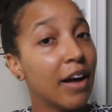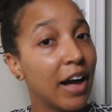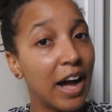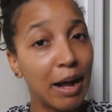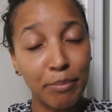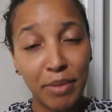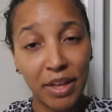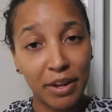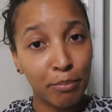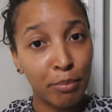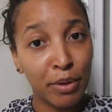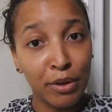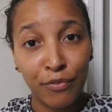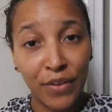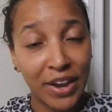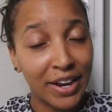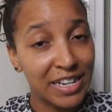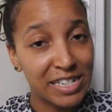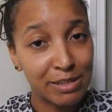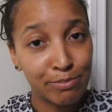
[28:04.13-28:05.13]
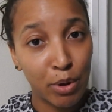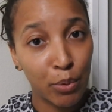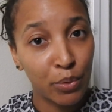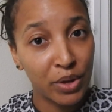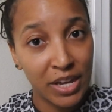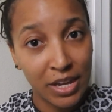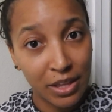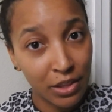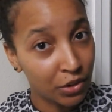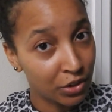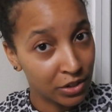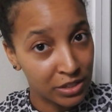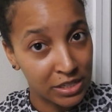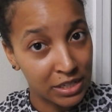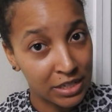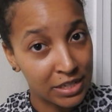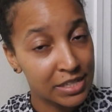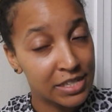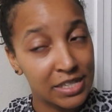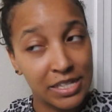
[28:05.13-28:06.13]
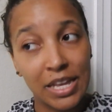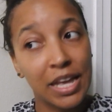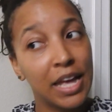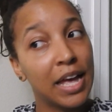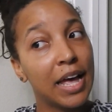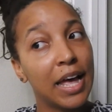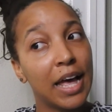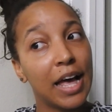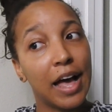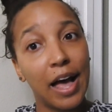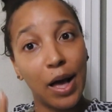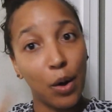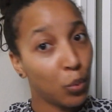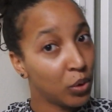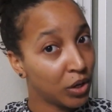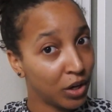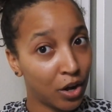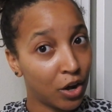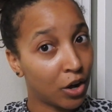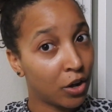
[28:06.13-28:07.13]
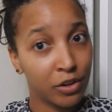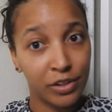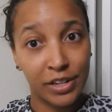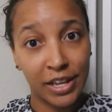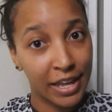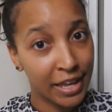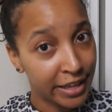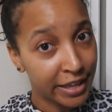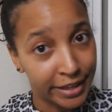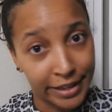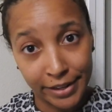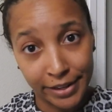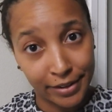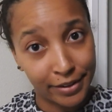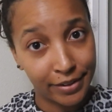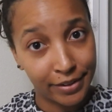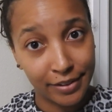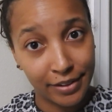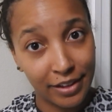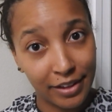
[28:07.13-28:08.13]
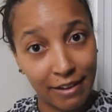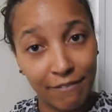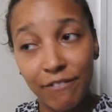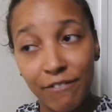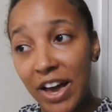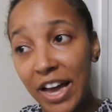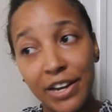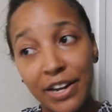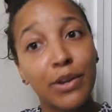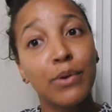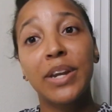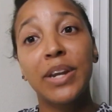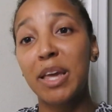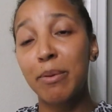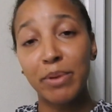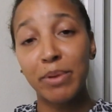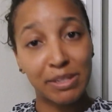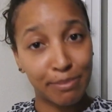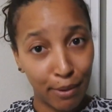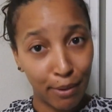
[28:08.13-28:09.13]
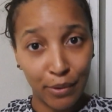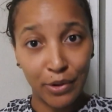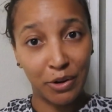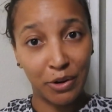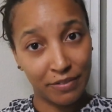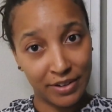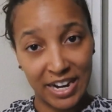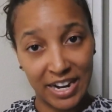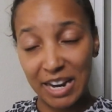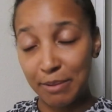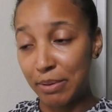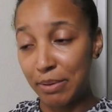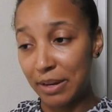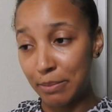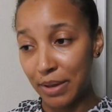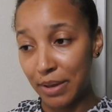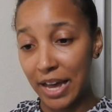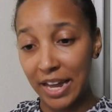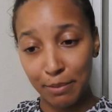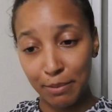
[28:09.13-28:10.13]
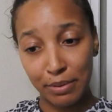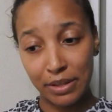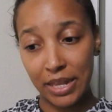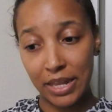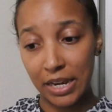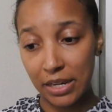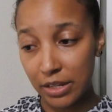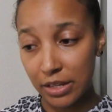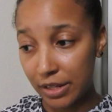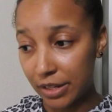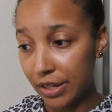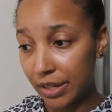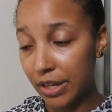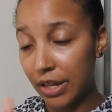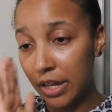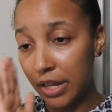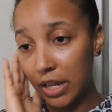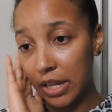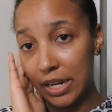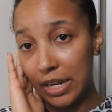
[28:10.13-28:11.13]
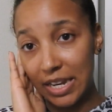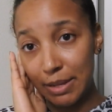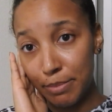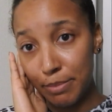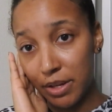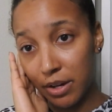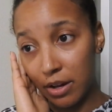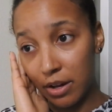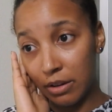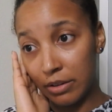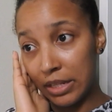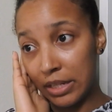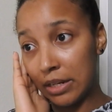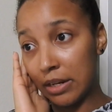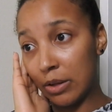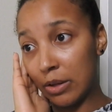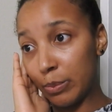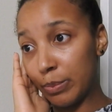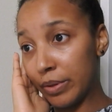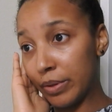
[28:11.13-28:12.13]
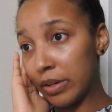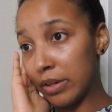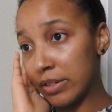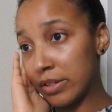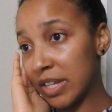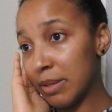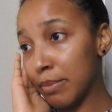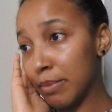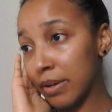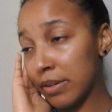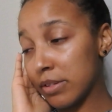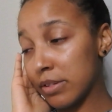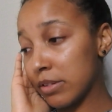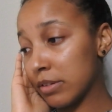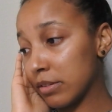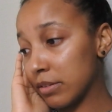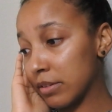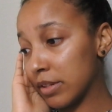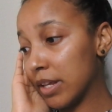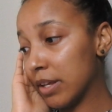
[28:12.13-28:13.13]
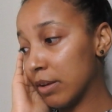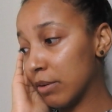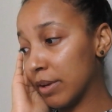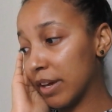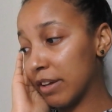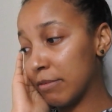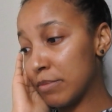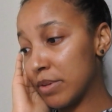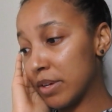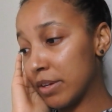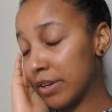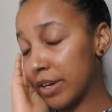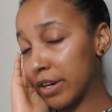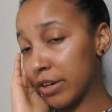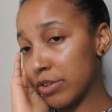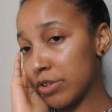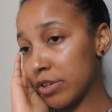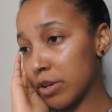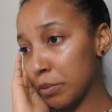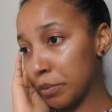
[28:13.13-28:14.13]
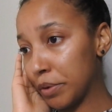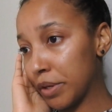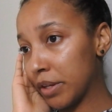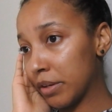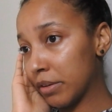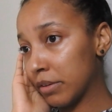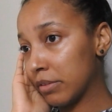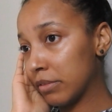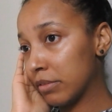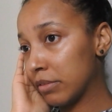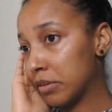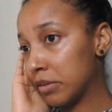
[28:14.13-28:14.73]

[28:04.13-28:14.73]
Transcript: I'm not a big fan of smoke either, sis. I would have called ahead. If I know they be smoking over there, I'd have been like, look, let me call D-Lo because they gonna have me in there choking.